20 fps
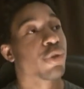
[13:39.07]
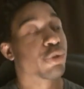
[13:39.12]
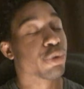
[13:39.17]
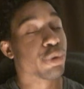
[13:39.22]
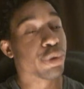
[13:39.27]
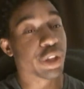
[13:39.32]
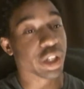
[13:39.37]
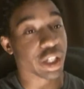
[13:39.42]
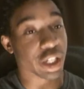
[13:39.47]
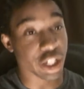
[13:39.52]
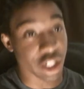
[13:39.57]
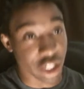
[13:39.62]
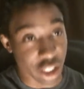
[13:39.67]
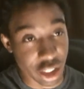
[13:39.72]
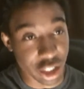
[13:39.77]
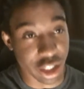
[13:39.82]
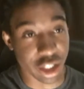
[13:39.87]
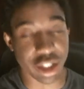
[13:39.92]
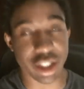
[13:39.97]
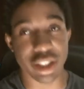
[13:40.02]
through the
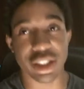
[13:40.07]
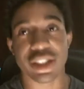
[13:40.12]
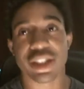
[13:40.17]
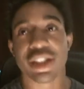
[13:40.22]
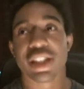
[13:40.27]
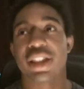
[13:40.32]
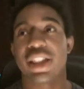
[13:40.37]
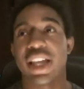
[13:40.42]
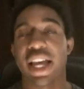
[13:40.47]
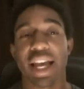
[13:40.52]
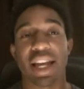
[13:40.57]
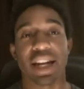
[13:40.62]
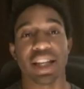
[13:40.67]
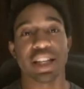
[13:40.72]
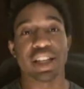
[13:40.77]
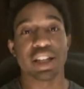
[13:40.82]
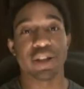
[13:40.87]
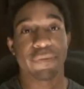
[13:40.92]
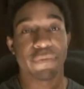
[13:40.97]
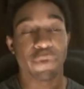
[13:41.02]
conditions that
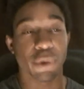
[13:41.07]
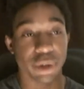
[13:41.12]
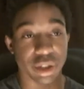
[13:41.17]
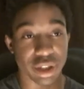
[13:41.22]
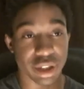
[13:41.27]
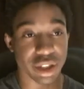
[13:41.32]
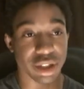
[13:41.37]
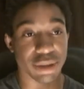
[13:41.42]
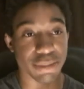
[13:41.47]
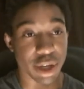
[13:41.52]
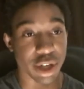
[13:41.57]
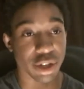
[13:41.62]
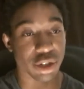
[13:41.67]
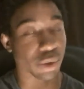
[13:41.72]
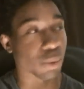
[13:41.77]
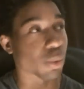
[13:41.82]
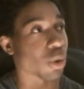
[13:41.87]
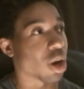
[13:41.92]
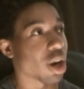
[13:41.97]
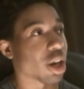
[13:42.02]
he forced his men
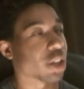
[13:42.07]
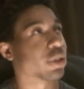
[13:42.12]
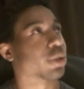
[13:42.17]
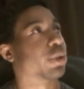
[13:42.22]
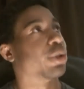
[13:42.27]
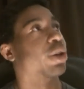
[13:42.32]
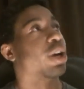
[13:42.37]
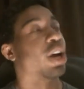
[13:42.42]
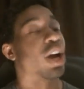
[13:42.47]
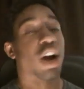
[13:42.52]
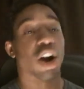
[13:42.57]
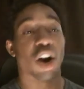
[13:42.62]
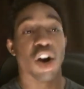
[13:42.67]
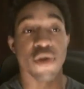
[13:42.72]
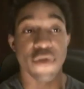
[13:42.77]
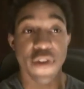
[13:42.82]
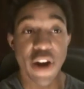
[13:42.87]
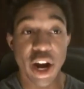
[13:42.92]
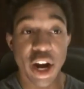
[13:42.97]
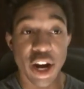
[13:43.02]
to walk through
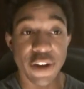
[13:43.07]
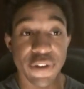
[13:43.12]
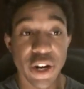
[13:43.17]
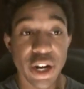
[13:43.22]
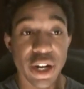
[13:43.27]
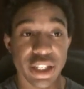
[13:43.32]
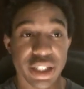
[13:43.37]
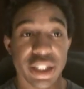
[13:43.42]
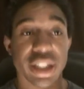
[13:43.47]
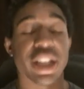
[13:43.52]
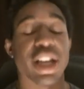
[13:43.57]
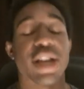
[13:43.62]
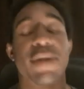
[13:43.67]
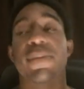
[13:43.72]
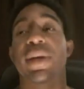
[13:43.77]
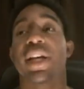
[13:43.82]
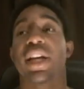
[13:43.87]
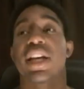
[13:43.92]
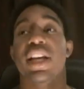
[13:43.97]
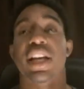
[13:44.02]
are very, very slim,